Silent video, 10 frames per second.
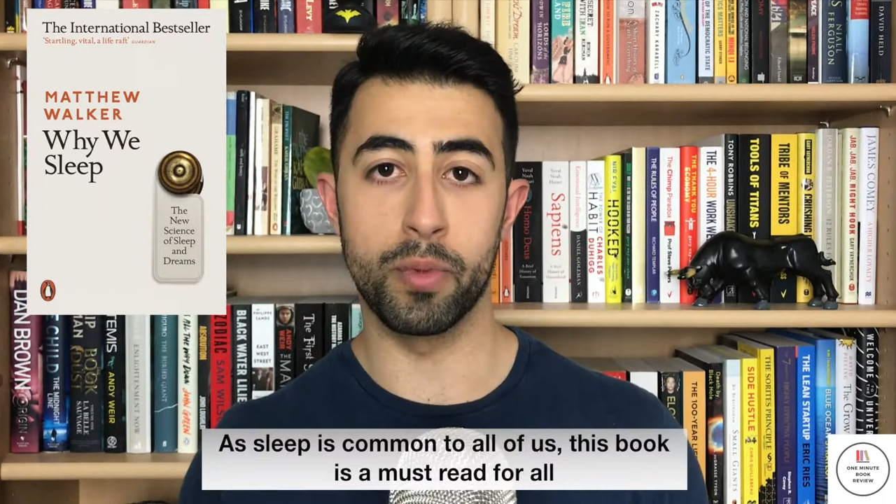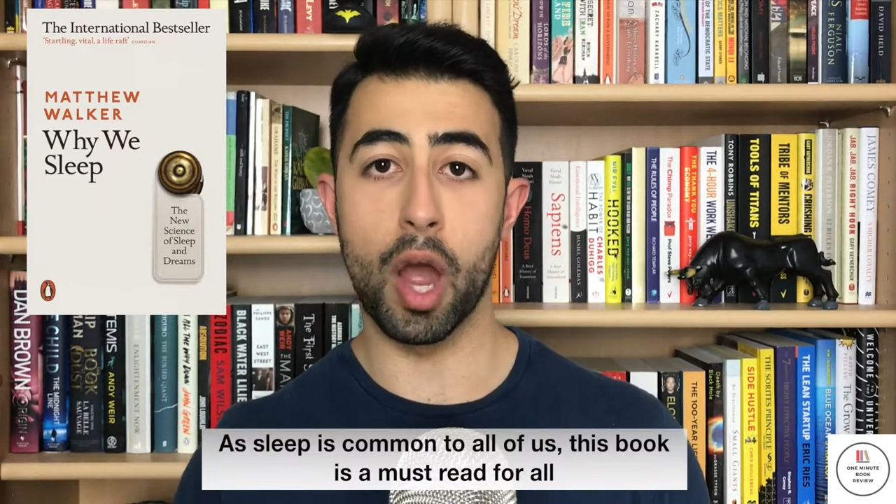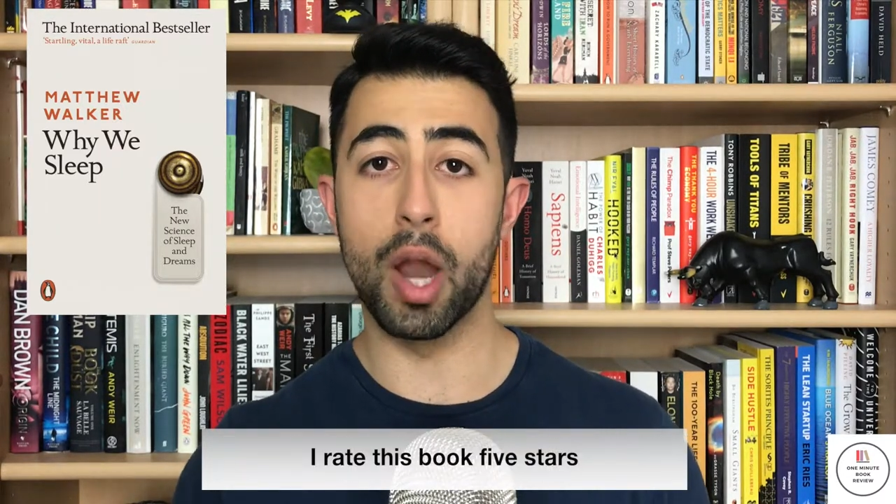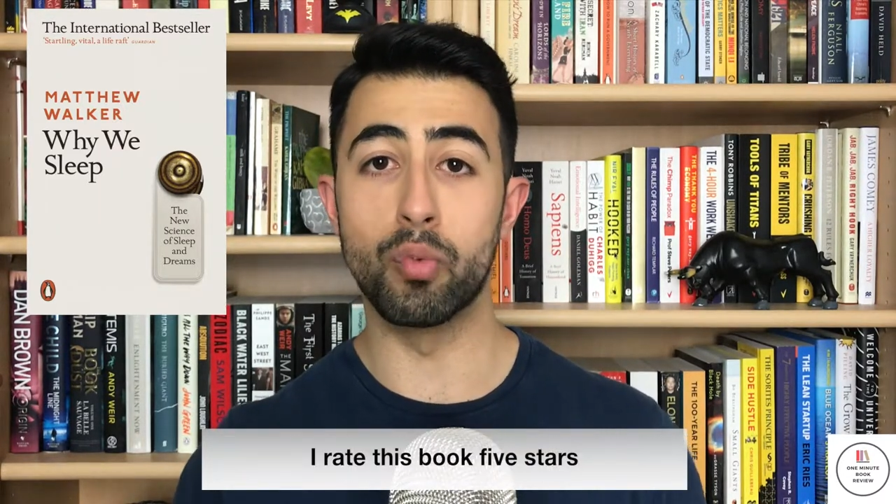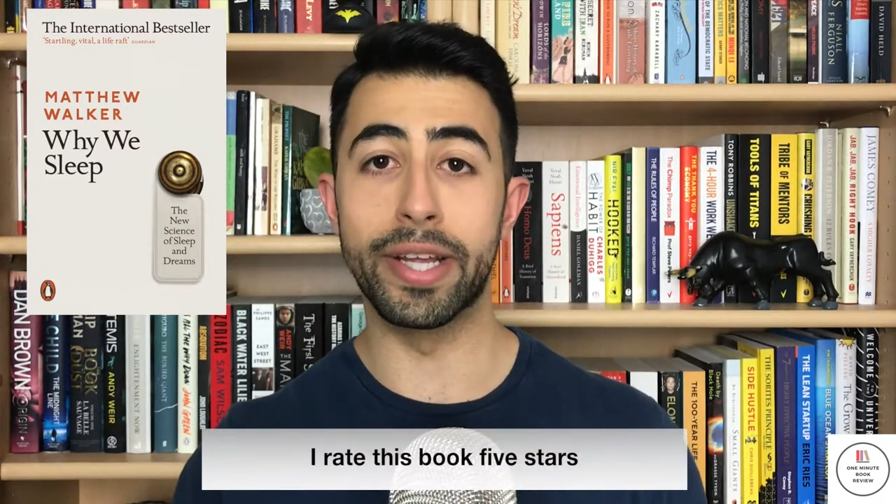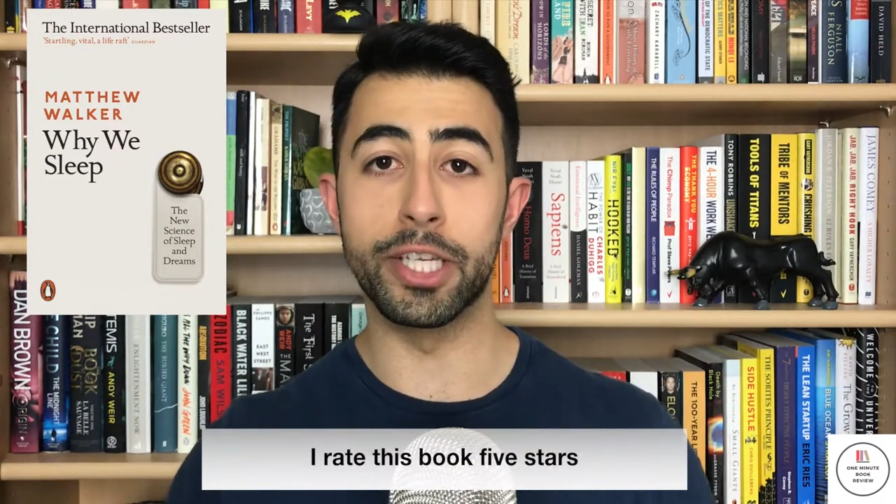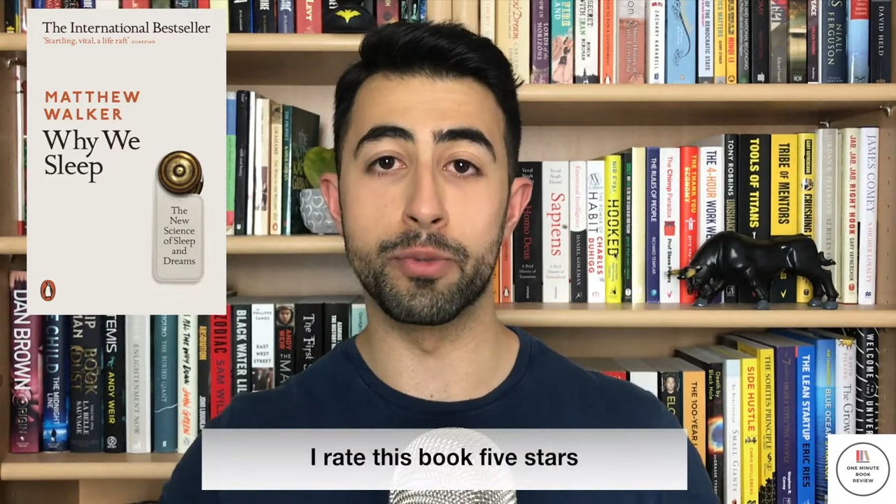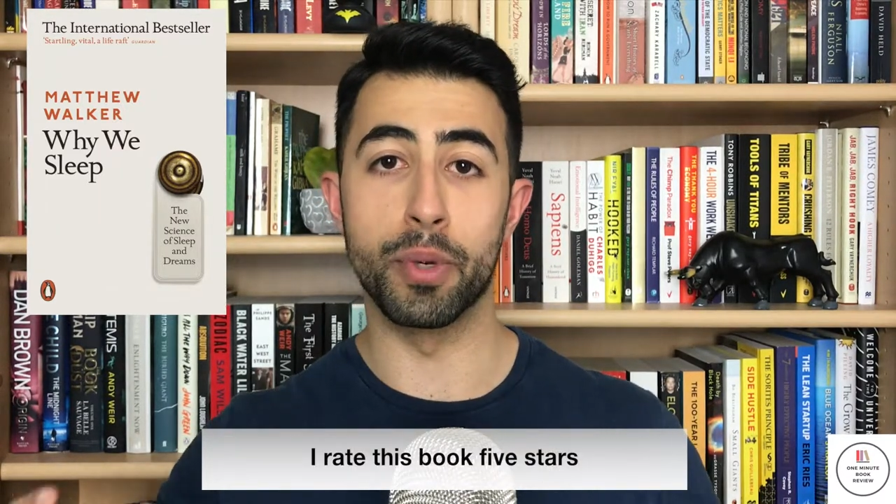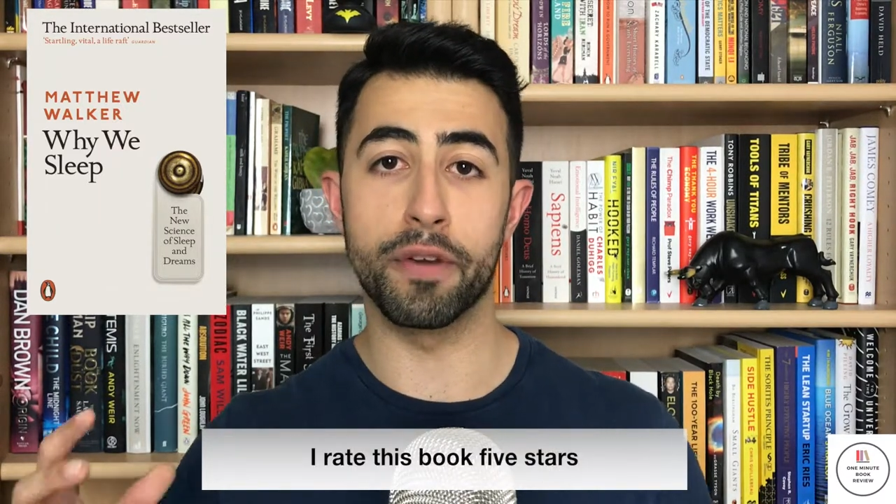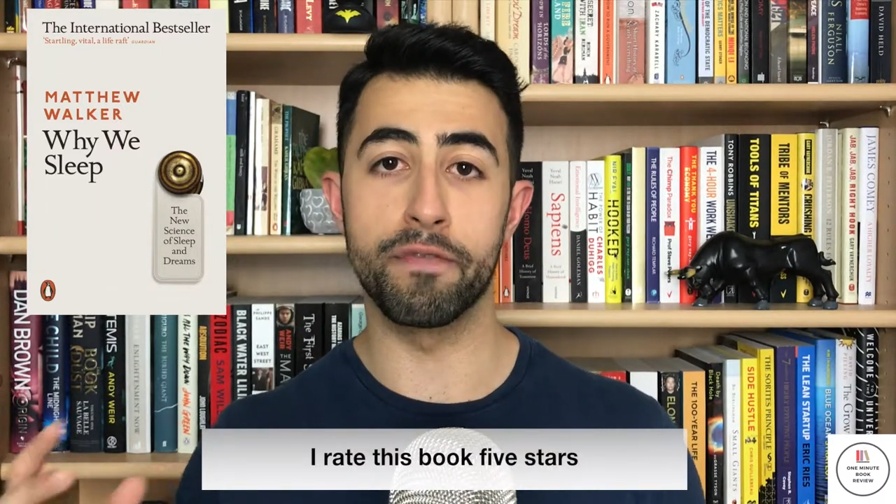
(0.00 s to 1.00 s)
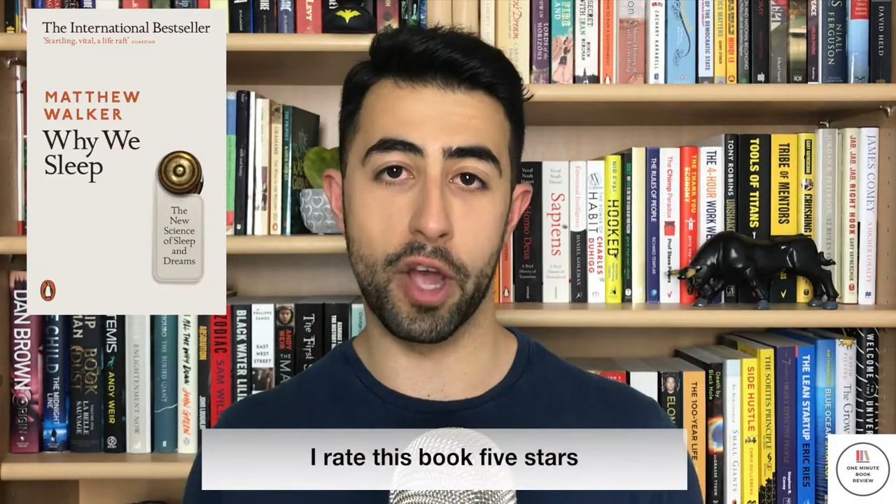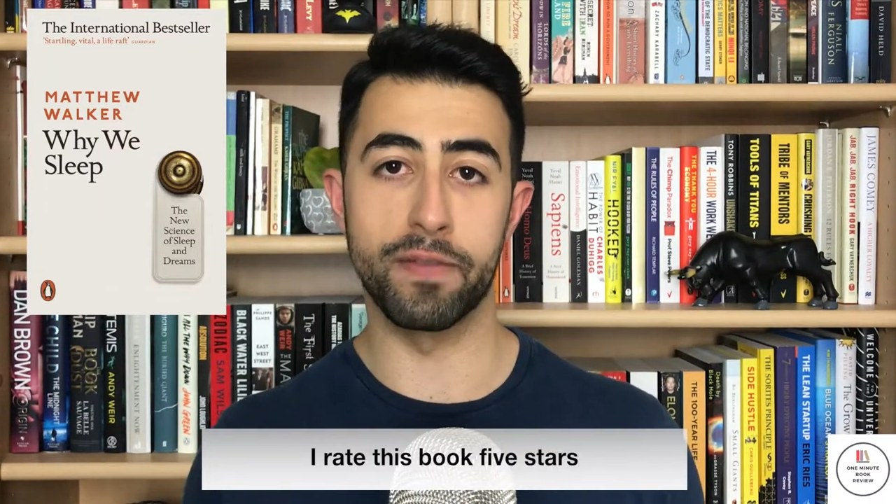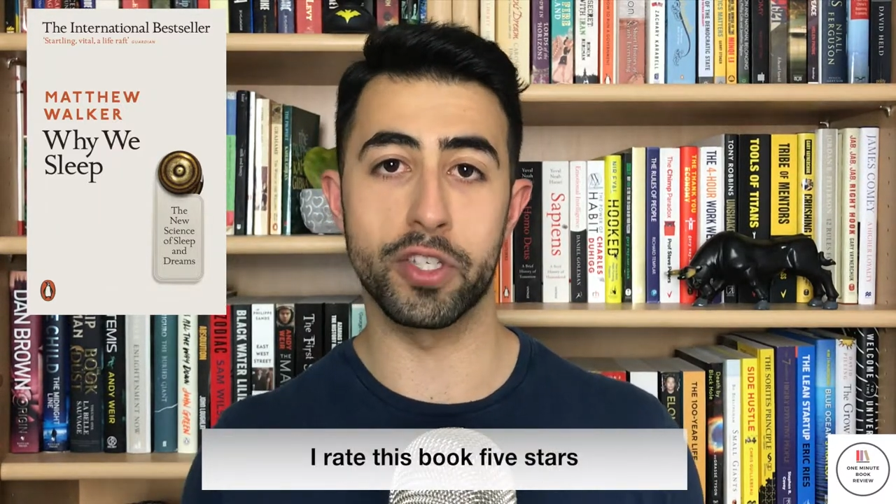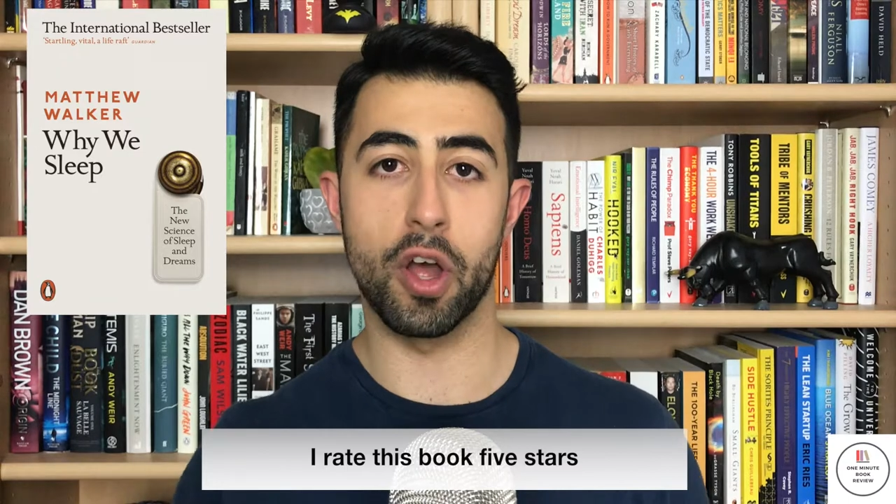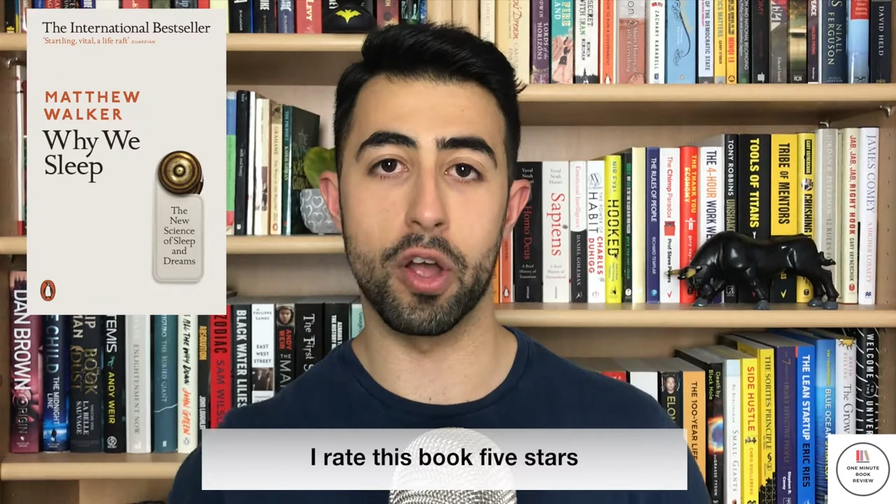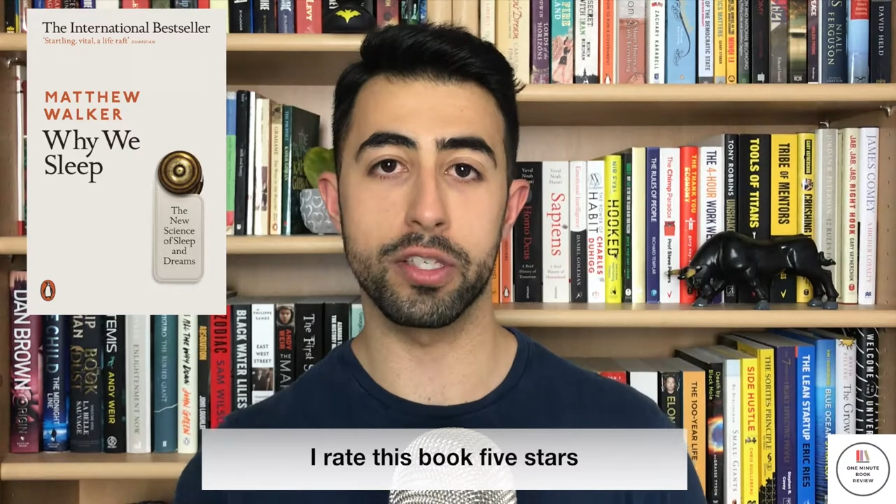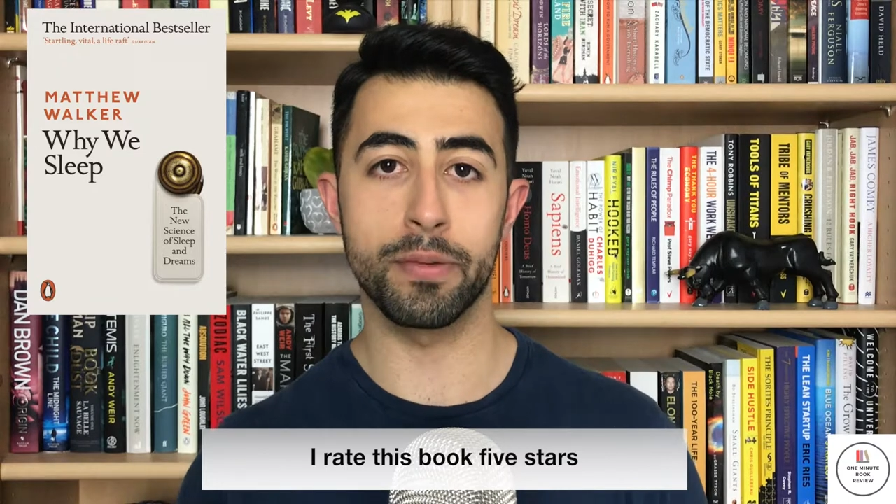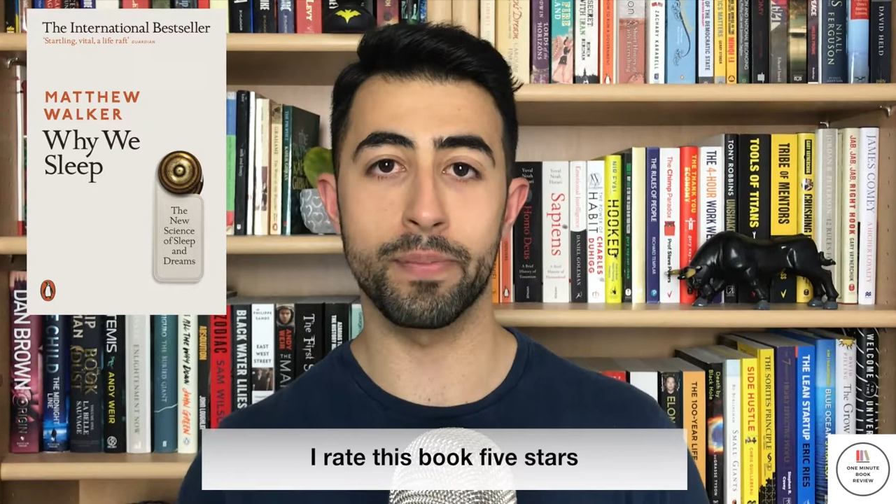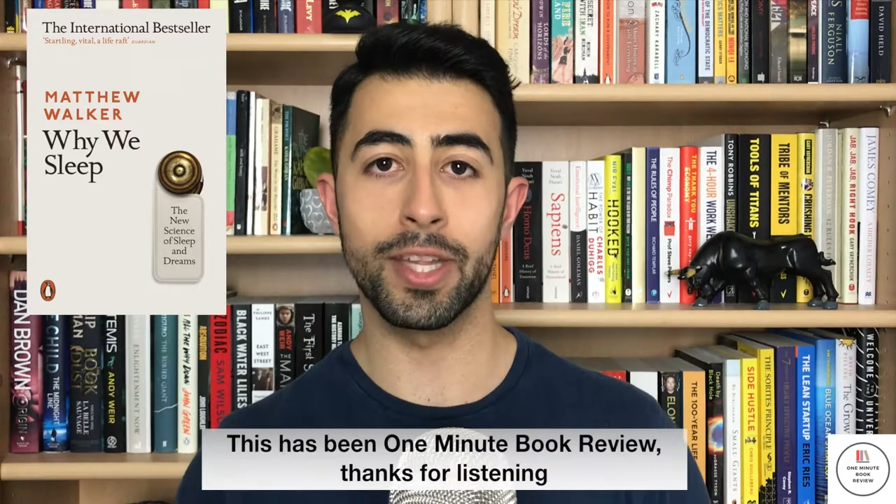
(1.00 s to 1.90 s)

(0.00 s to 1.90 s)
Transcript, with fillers: I rate this book five stars.